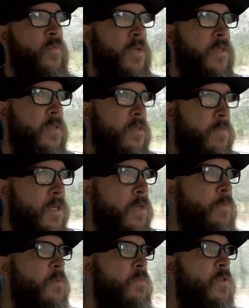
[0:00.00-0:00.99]
with him to
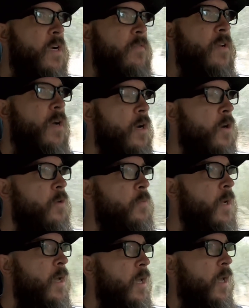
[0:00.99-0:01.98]
help him drive it
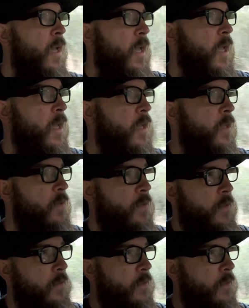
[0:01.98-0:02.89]
home, and